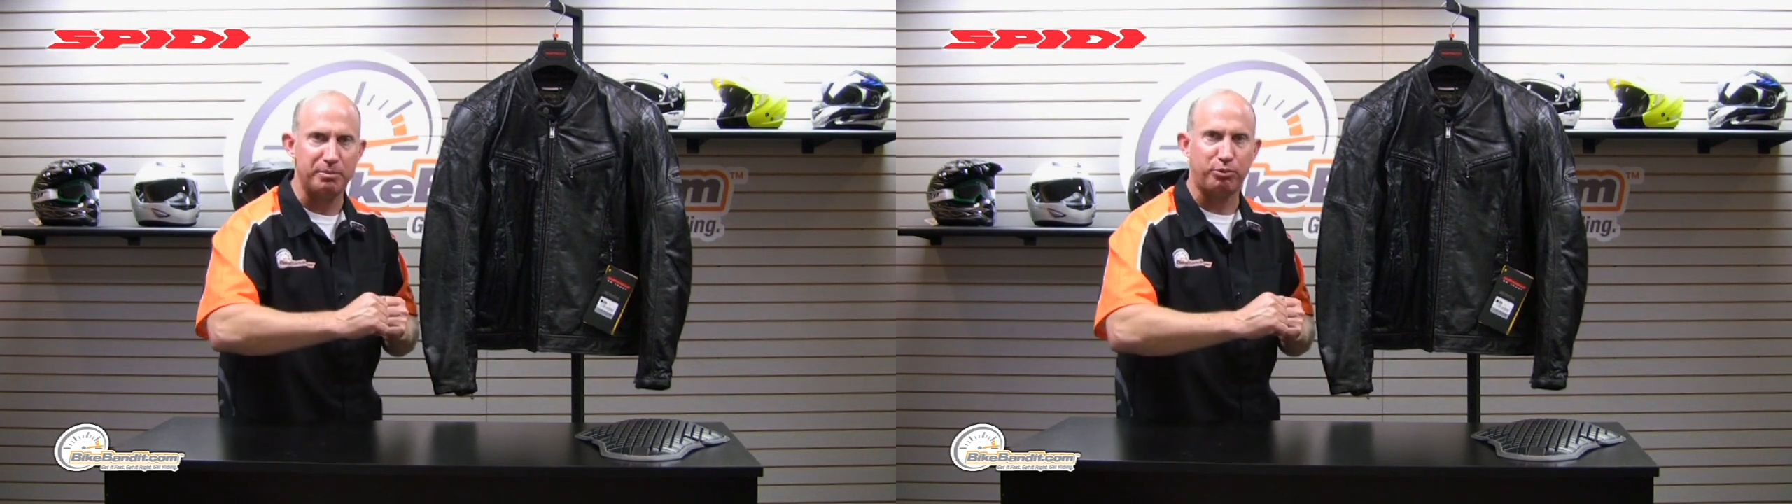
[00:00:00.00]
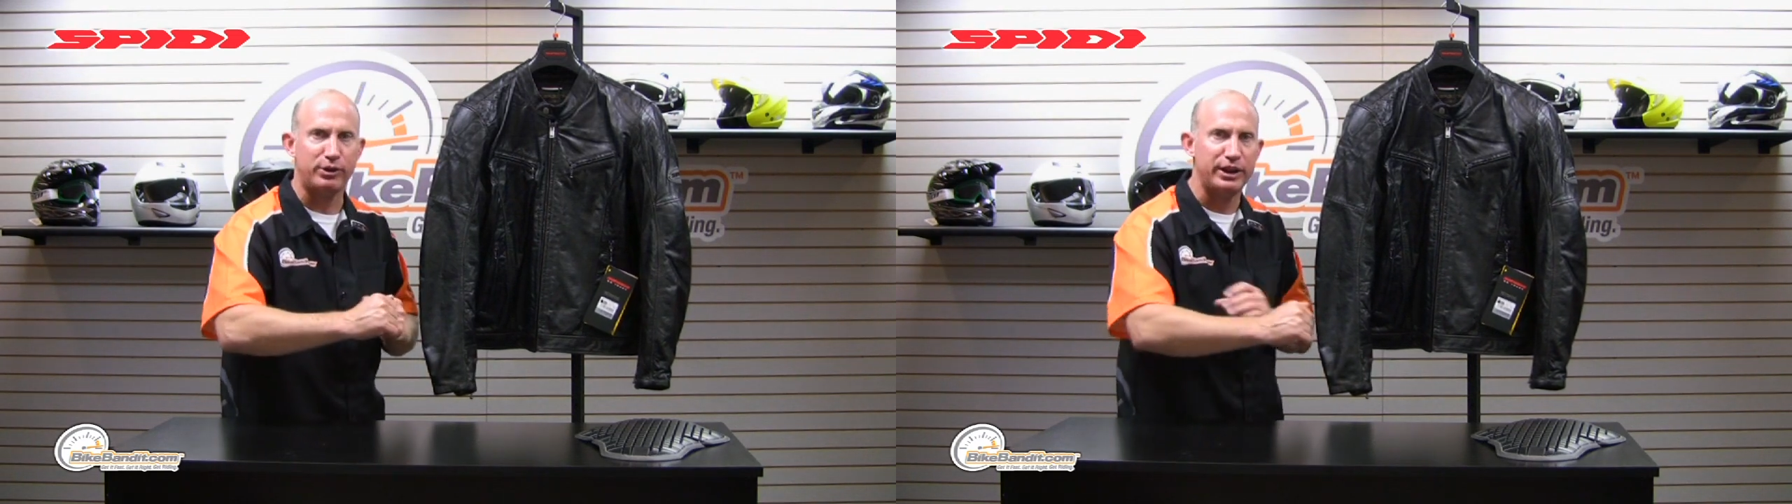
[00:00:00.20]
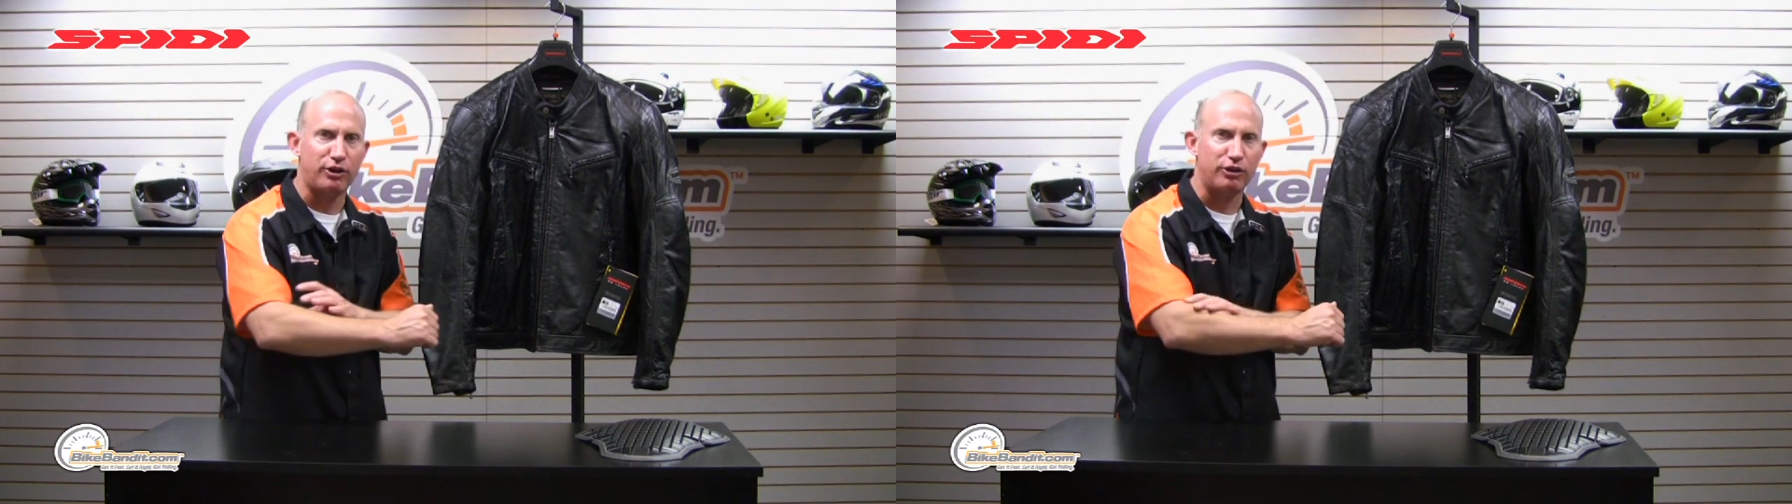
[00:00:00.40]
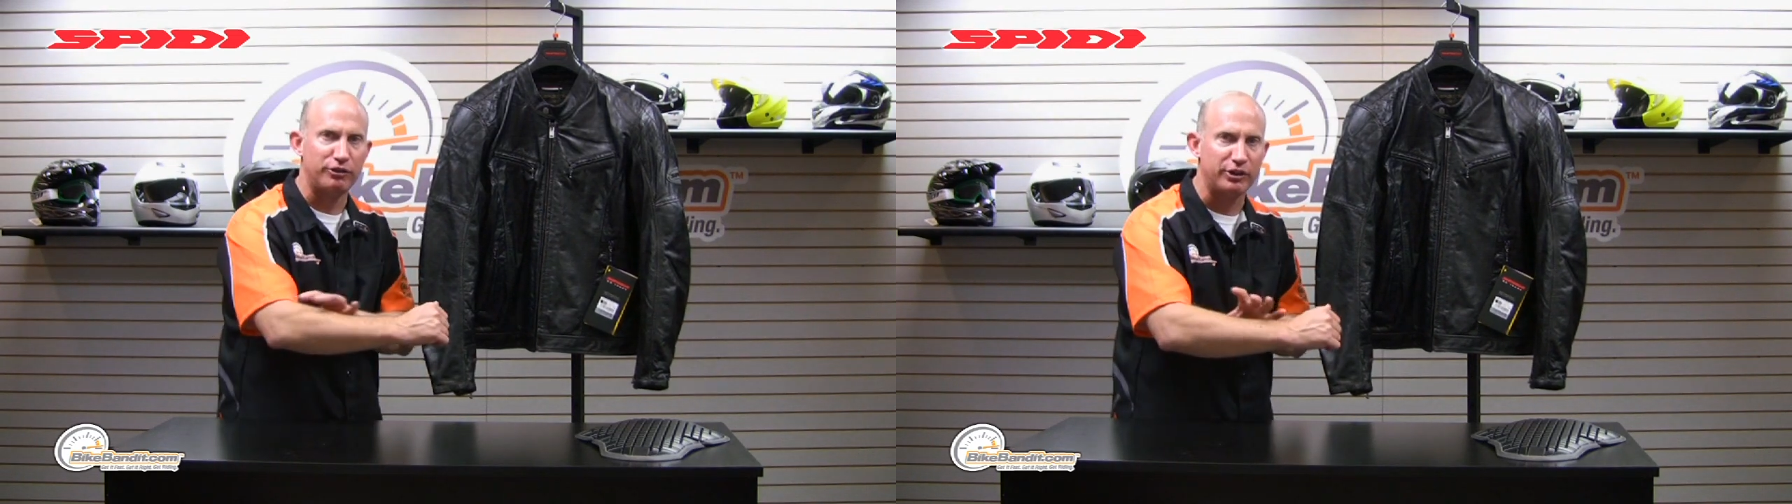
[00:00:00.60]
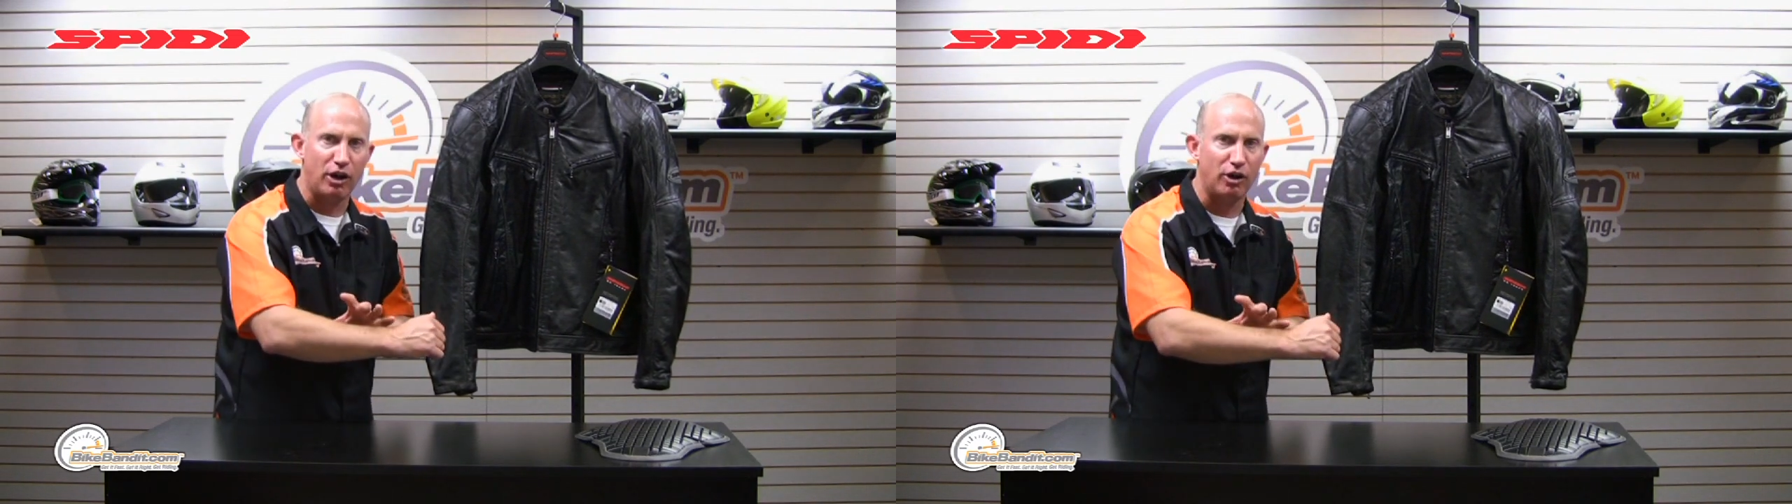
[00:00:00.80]

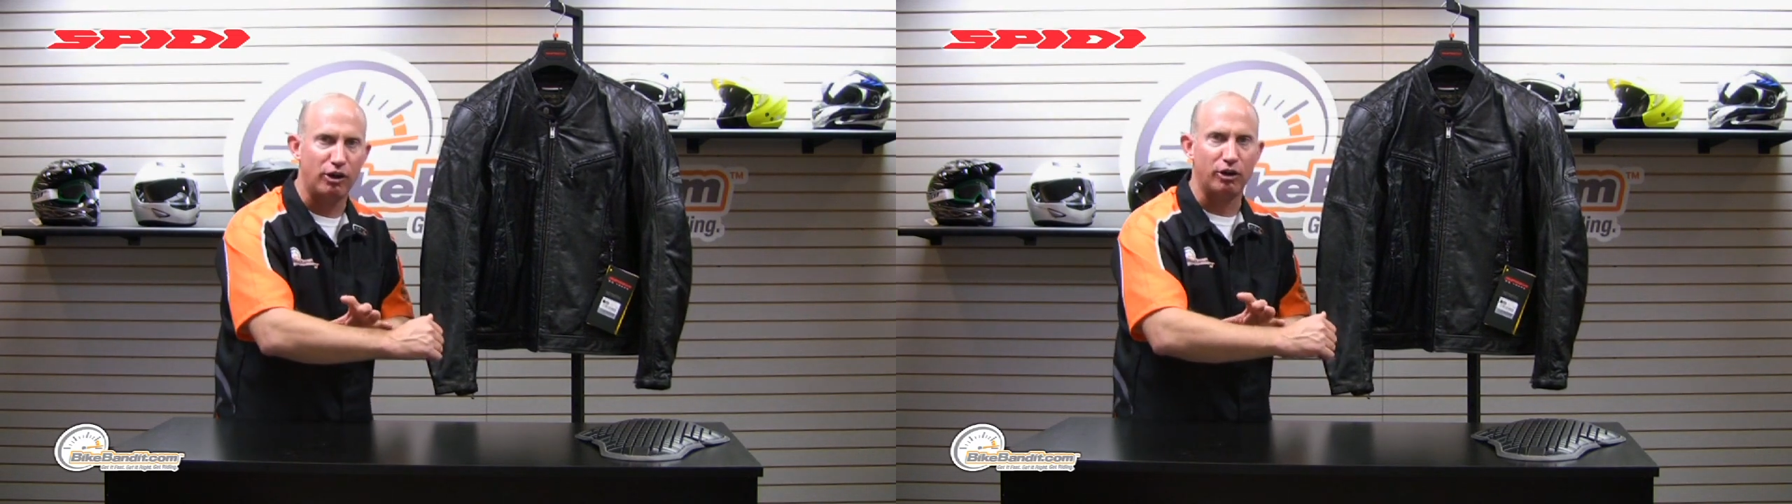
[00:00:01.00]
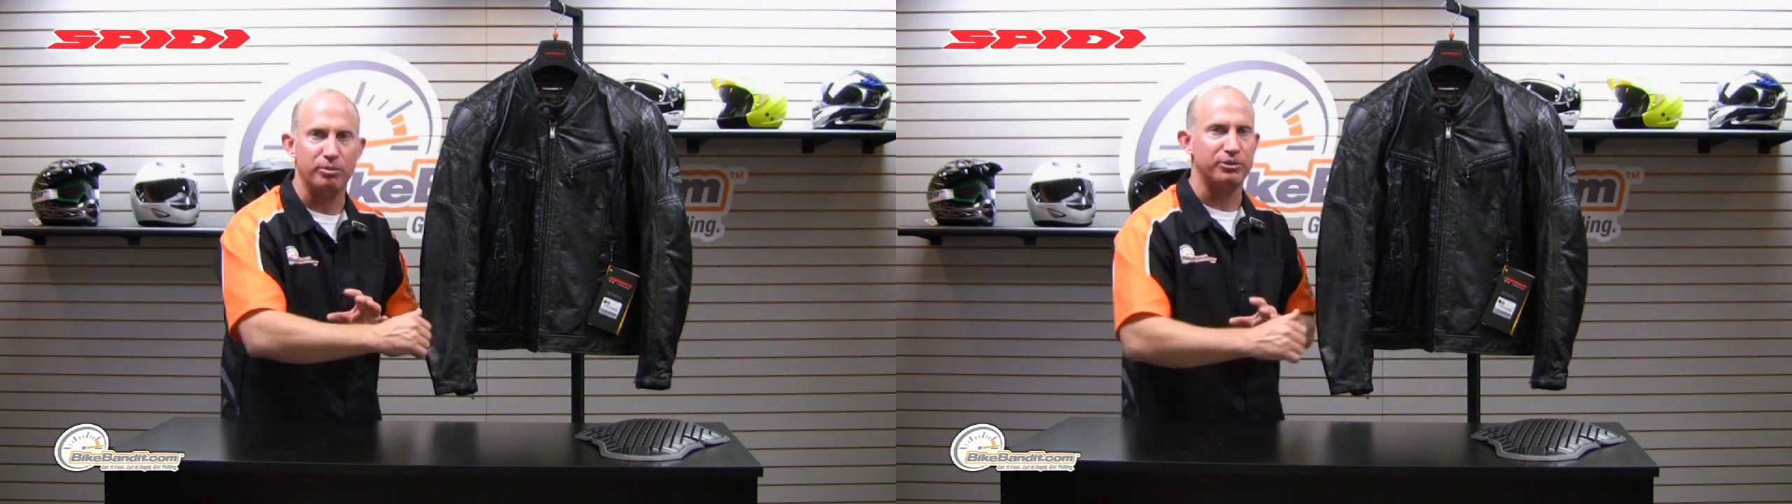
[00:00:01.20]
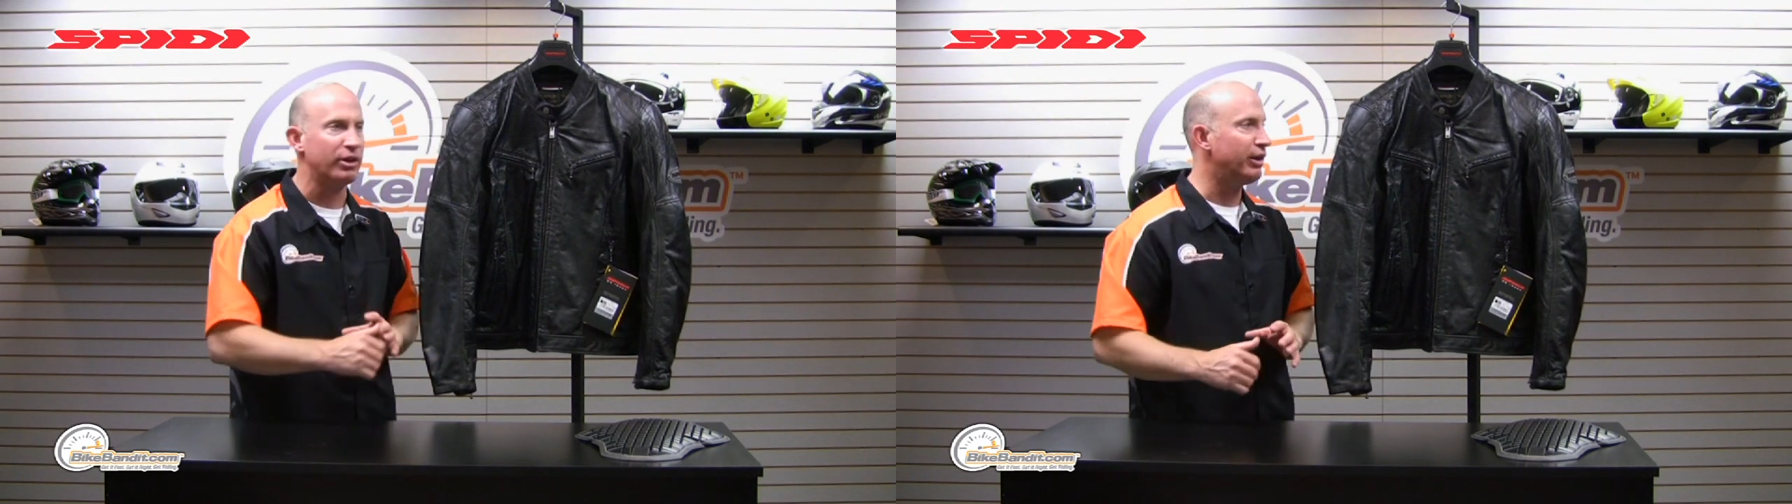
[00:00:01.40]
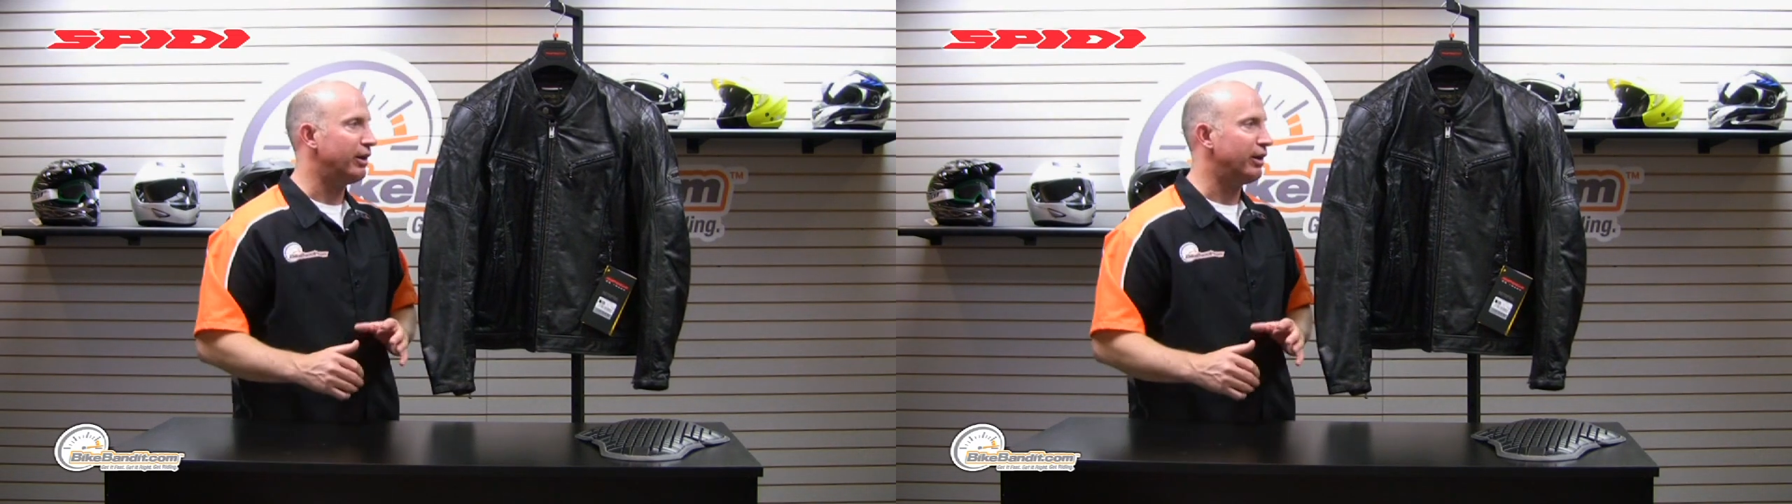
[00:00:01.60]
pre-curved arms.